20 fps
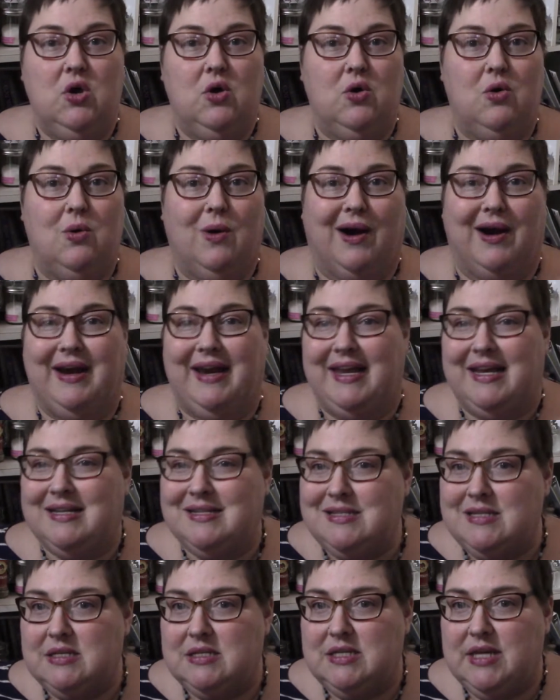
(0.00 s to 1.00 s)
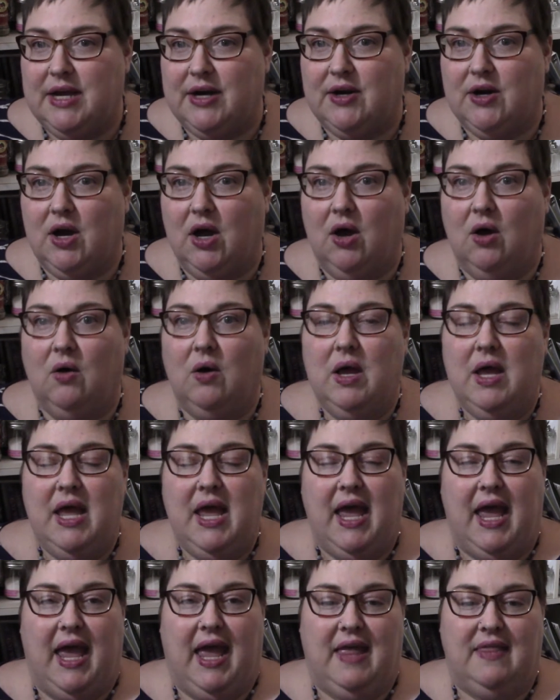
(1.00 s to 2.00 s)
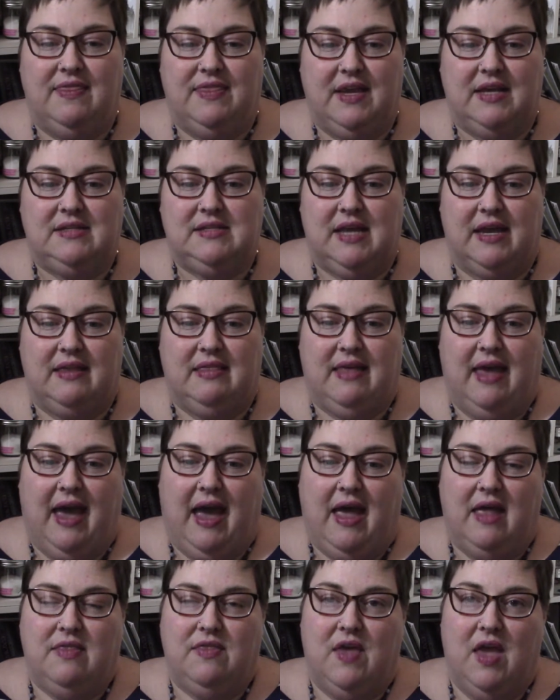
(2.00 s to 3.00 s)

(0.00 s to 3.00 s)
who are into tarot and things like that,